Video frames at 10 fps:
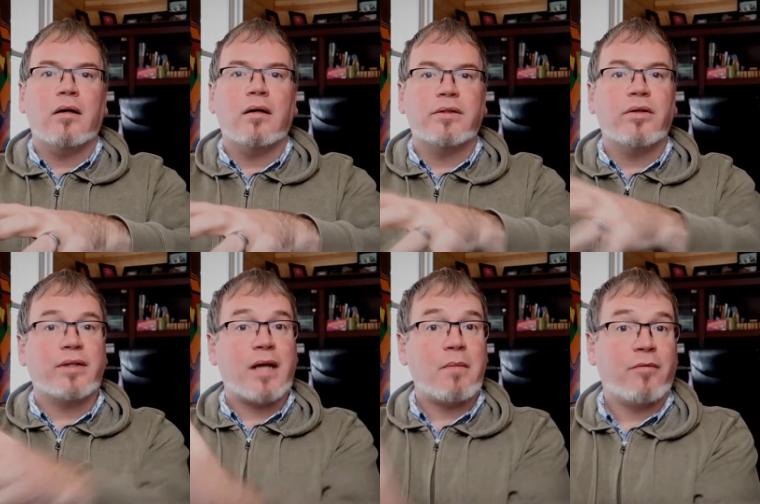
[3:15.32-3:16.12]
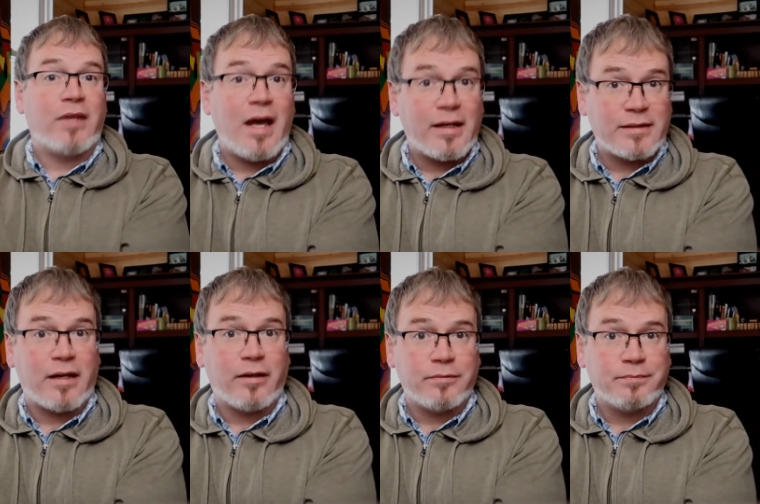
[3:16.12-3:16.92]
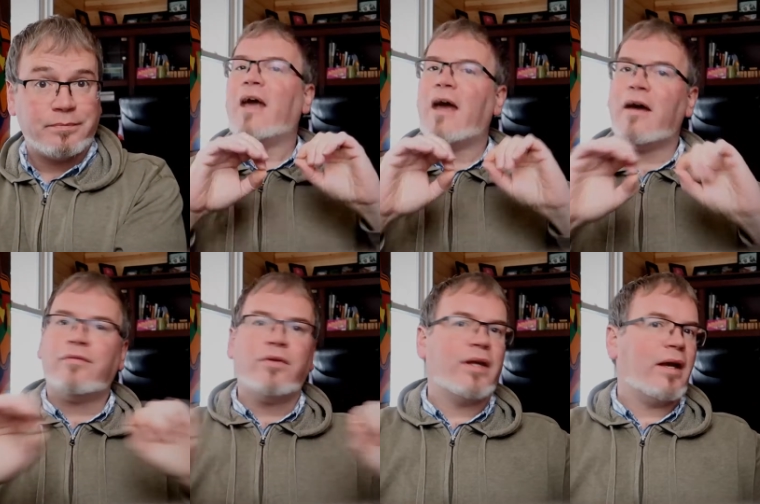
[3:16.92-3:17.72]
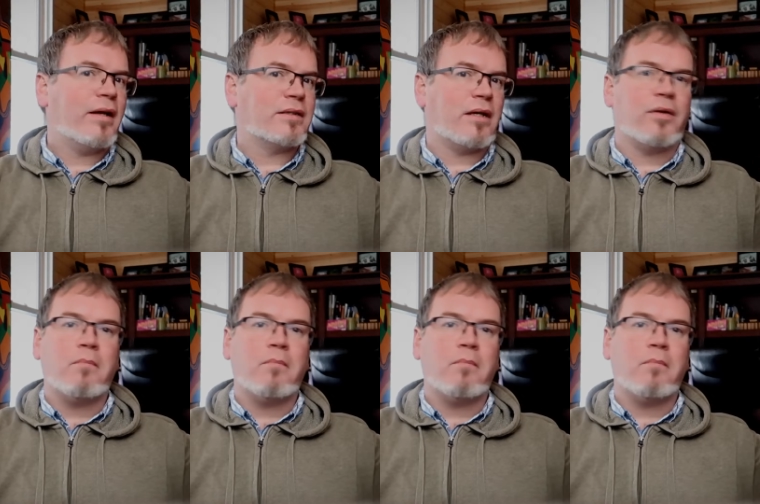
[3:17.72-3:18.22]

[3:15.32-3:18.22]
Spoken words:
until the time of the exile. After the exile,